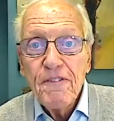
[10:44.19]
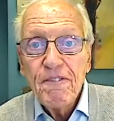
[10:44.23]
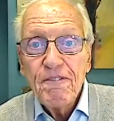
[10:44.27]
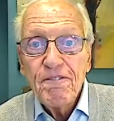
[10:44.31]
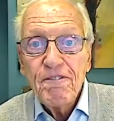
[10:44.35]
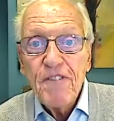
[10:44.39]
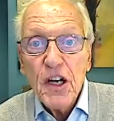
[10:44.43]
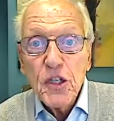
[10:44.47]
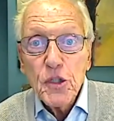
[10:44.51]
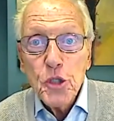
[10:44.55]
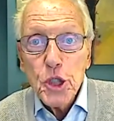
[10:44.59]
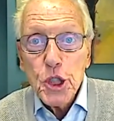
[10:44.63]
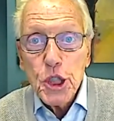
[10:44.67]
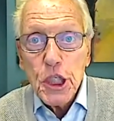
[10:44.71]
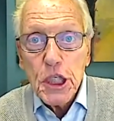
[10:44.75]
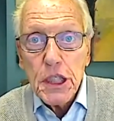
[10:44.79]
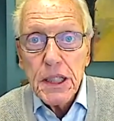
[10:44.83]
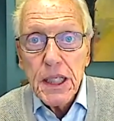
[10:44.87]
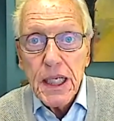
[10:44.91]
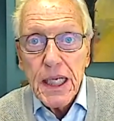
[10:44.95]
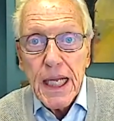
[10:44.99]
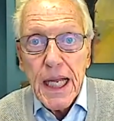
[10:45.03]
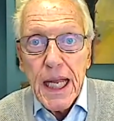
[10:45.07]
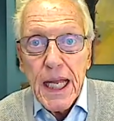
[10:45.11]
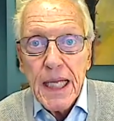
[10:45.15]

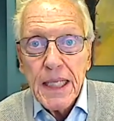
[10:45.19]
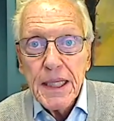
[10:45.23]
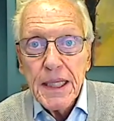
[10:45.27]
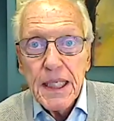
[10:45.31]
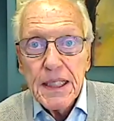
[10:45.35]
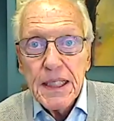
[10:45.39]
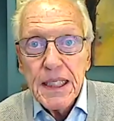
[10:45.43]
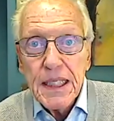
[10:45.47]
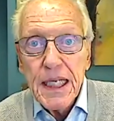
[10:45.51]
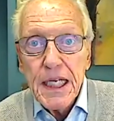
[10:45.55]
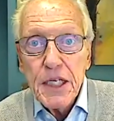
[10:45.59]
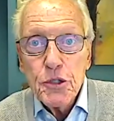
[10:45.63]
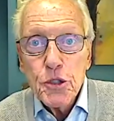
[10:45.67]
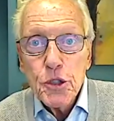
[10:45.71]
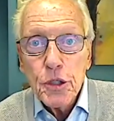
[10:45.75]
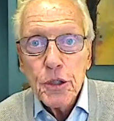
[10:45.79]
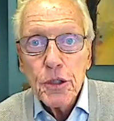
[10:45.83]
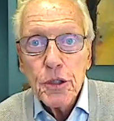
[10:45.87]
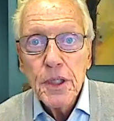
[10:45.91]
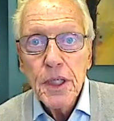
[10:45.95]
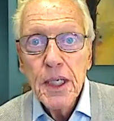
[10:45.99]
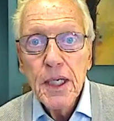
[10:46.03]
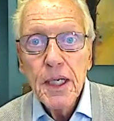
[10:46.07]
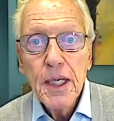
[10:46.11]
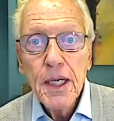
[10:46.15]
function and the nature
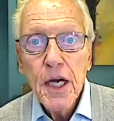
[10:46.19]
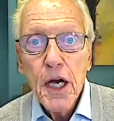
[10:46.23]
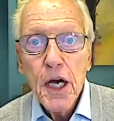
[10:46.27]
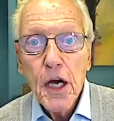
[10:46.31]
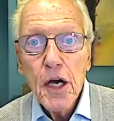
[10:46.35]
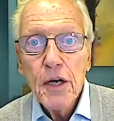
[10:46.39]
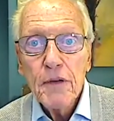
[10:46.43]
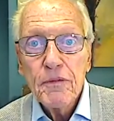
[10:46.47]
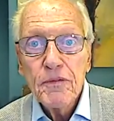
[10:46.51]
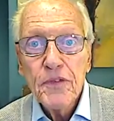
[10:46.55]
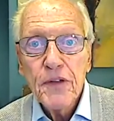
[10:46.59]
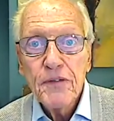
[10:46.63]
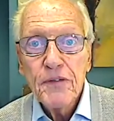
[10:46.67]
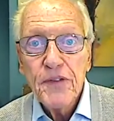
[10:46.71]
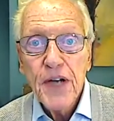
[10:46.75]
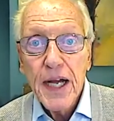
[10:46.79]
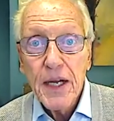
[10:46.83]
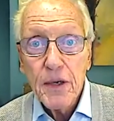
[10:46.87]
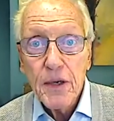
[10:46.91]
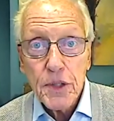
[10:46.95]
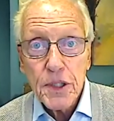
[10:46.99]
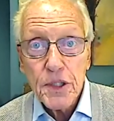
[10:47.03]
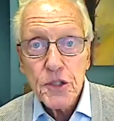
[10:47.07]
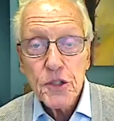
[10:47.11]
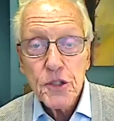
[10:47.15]
of the
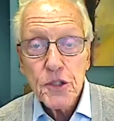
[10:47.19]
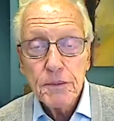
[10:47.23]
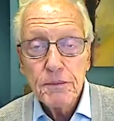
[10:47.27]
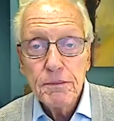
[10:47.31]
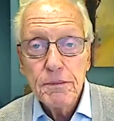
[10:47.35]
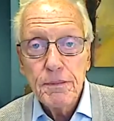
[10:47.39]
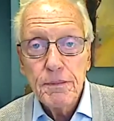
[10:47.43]
virus.